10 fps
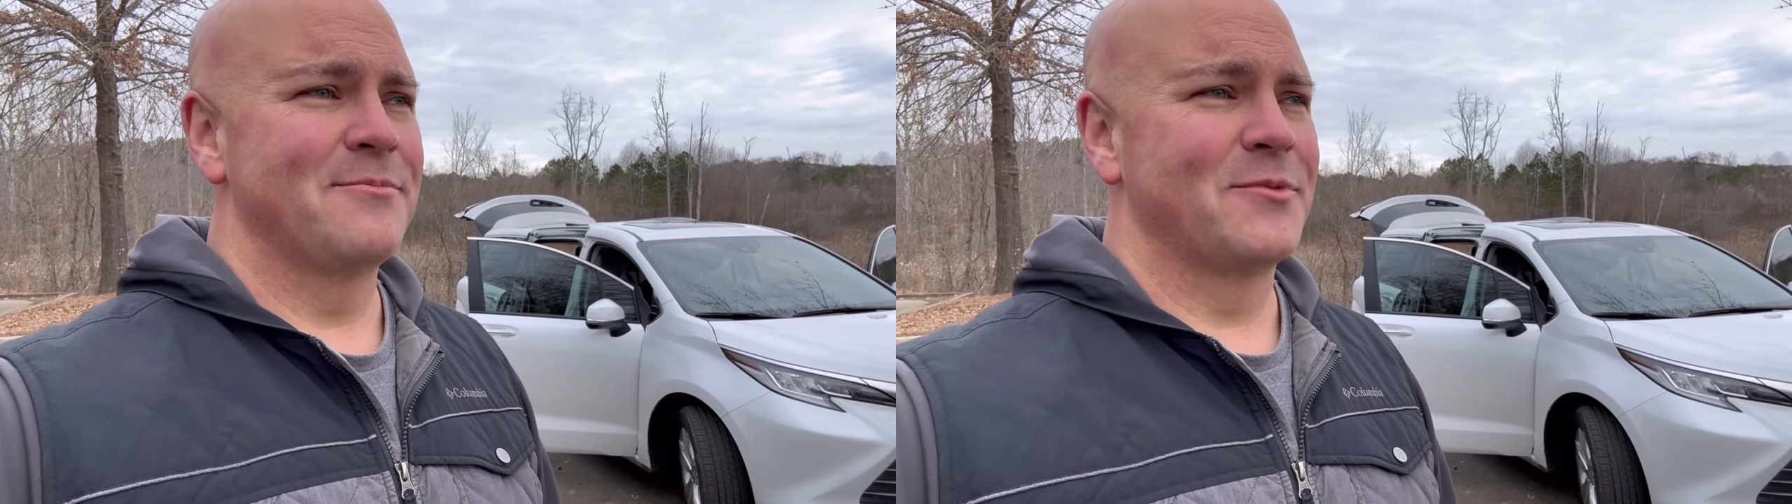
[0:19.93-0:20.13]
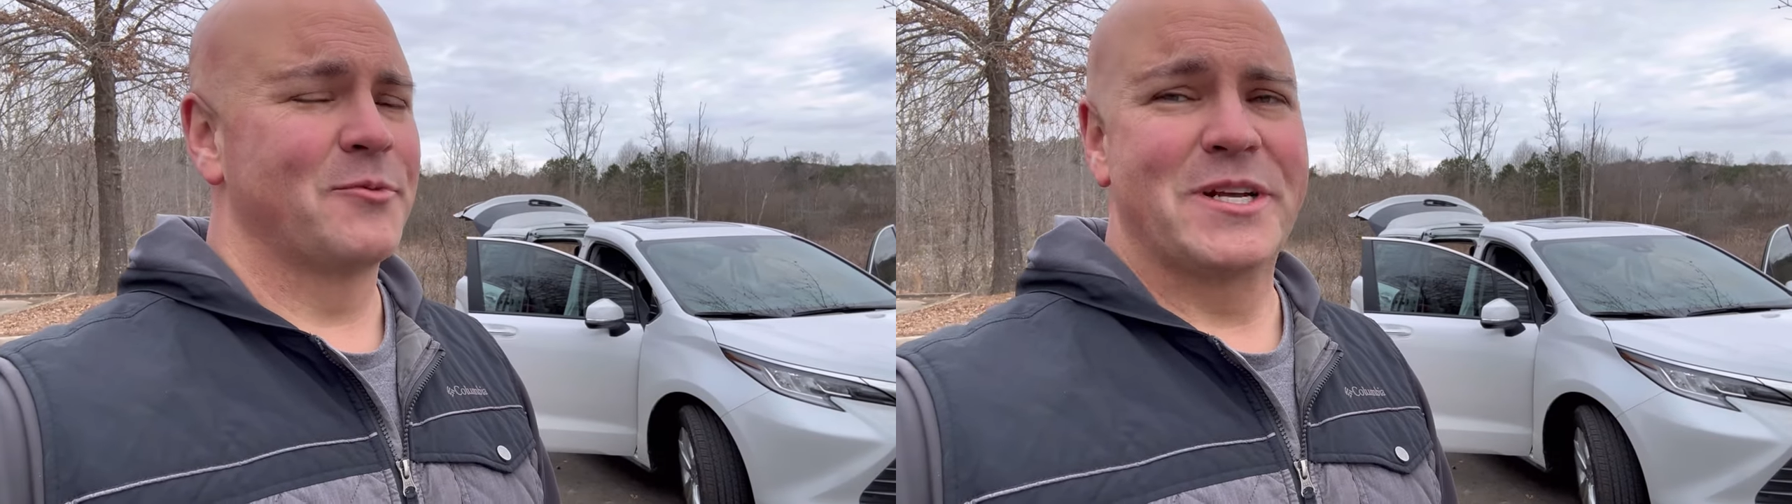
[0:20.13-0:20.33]

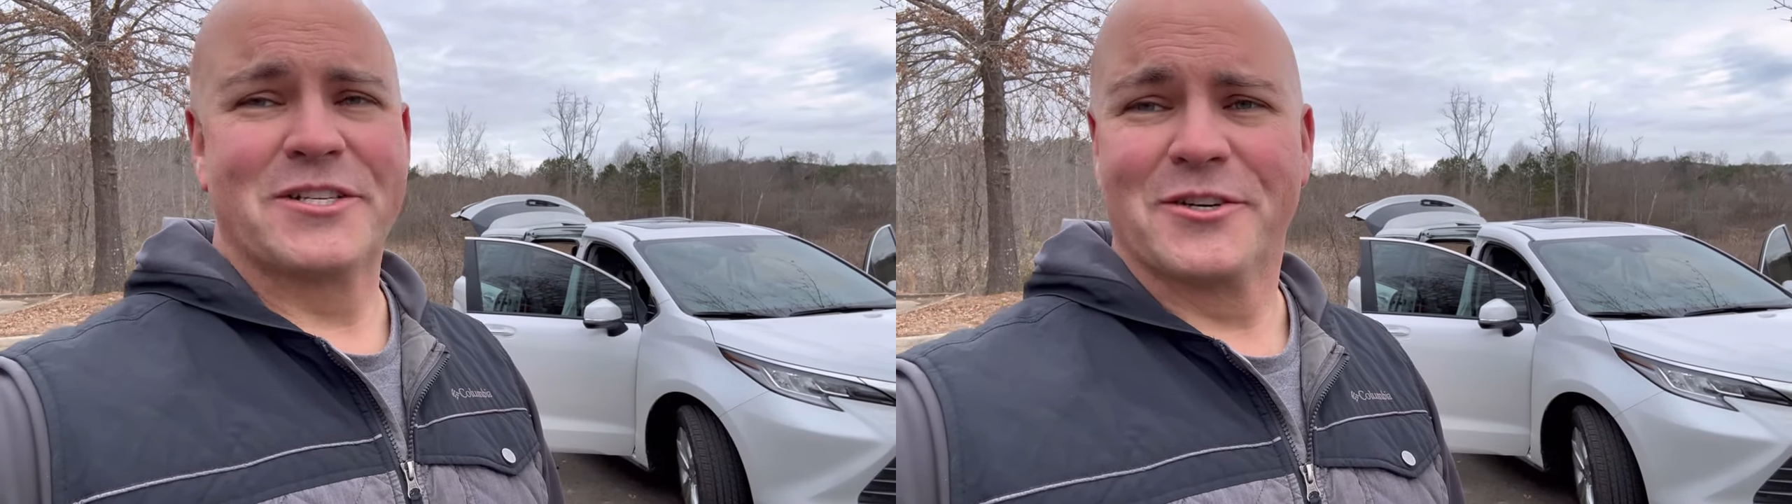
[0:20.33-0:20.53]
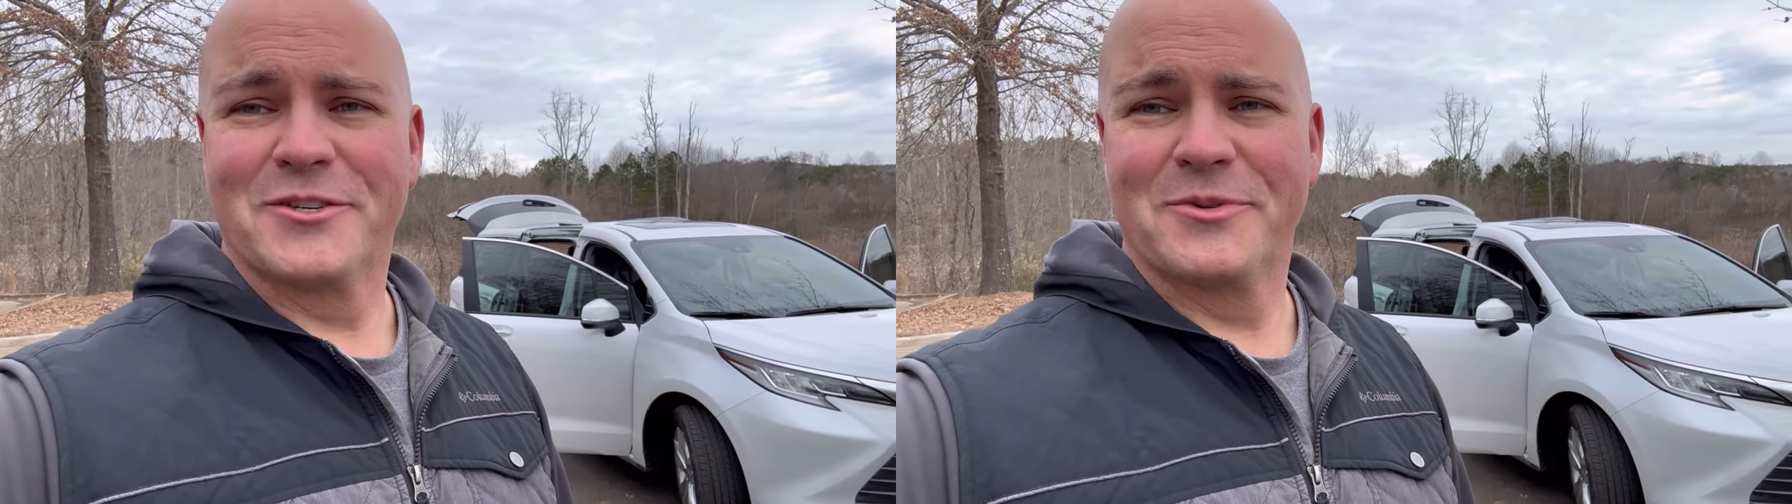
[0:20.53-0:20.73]
The
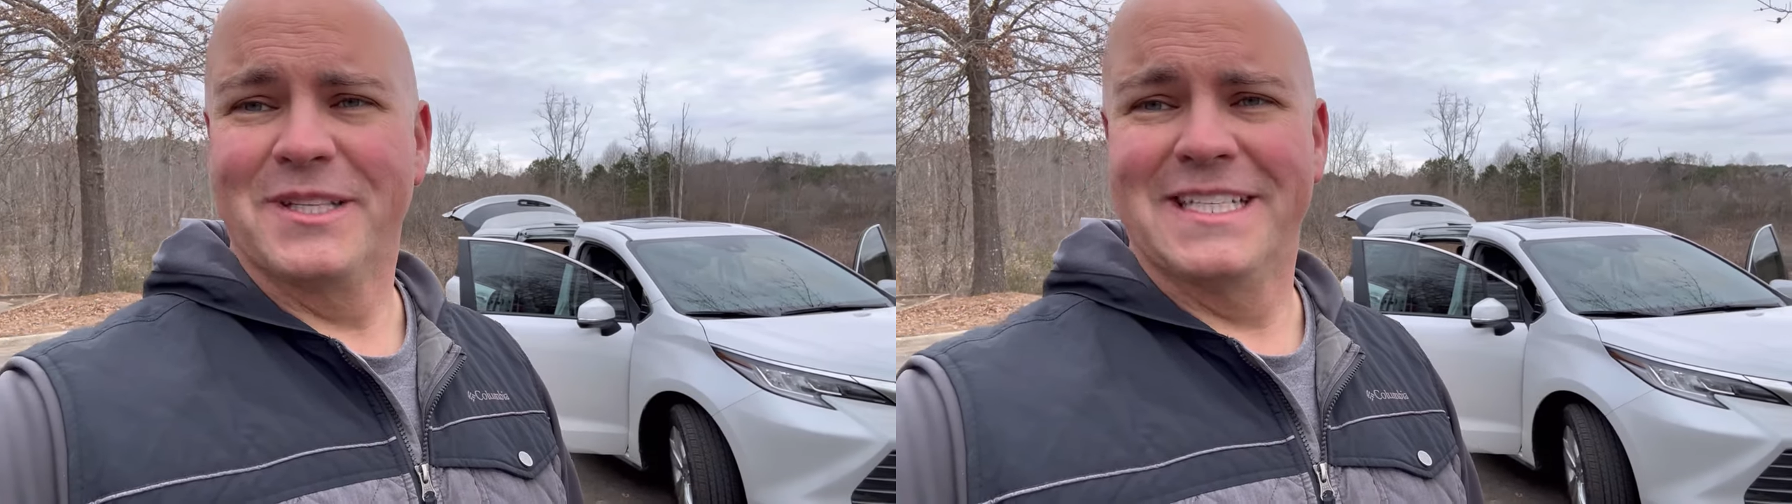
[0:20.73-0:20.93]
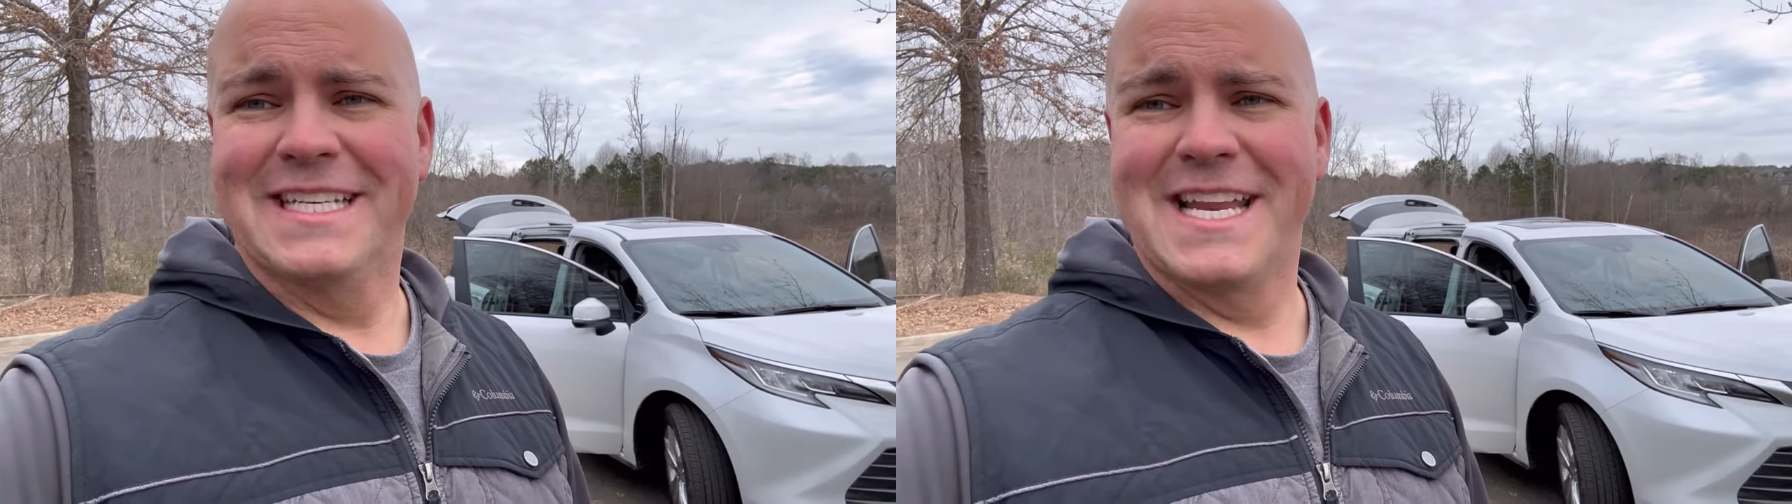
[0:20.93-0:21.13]
research
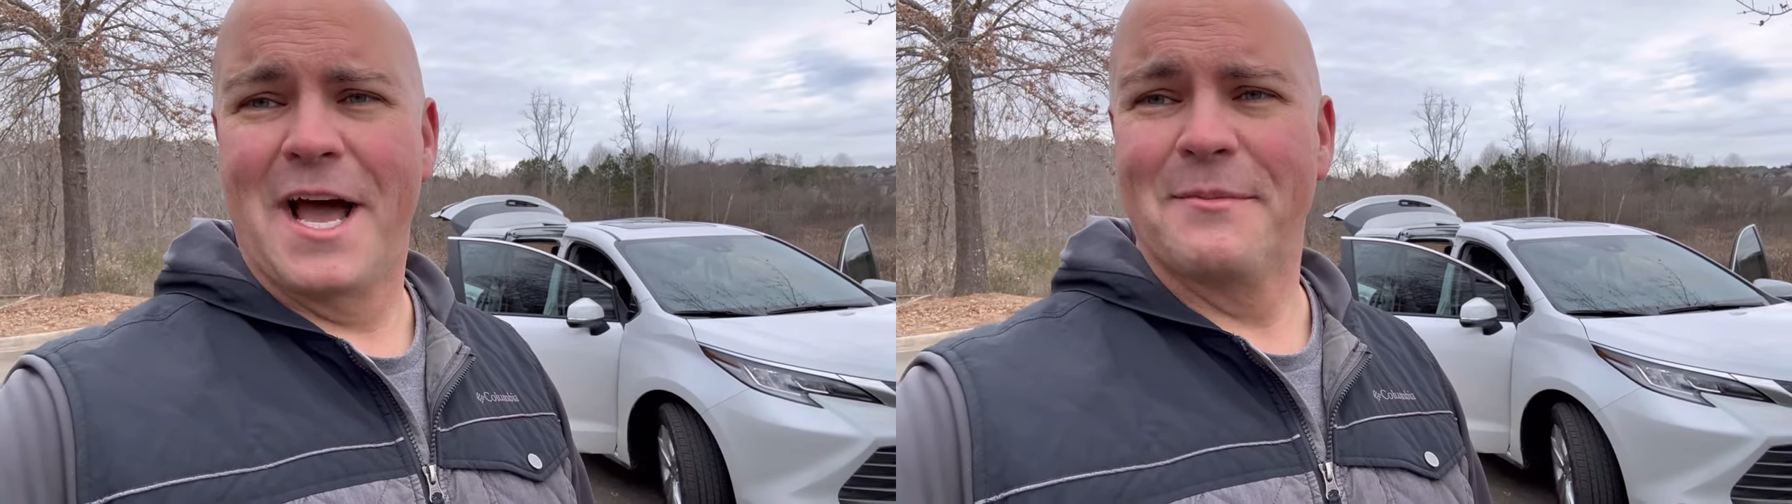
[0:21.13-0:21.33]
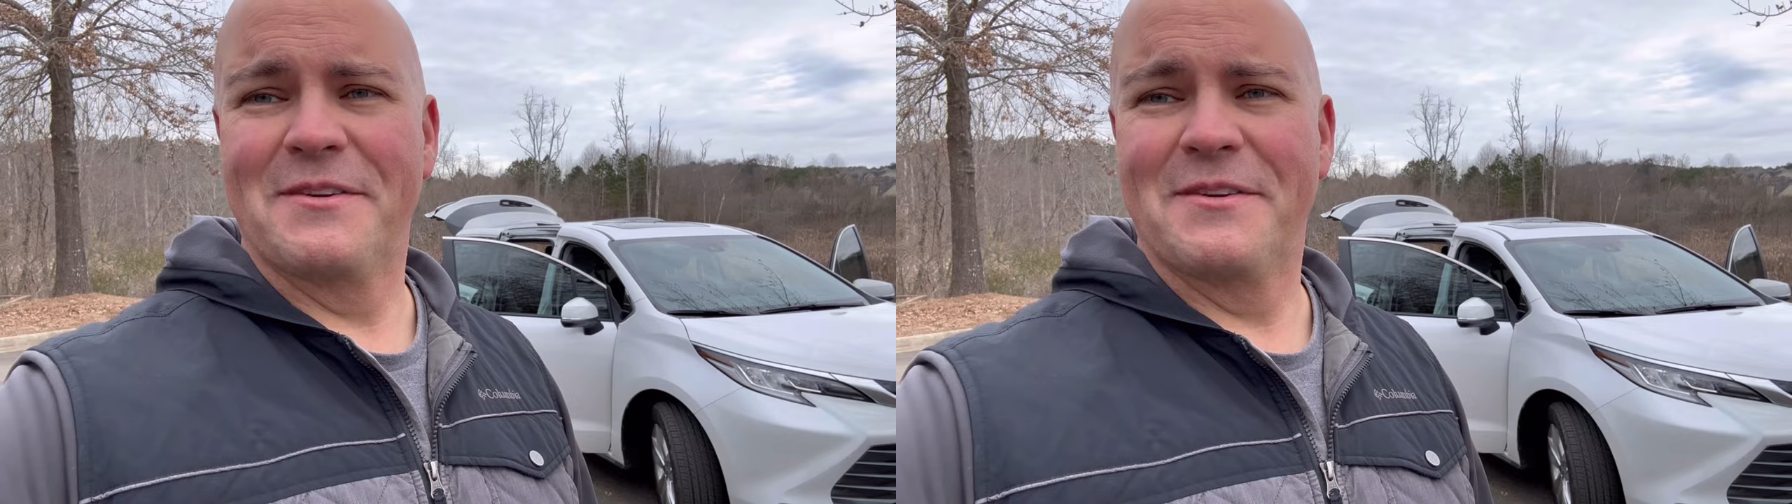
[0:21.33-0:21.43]
really didn't help me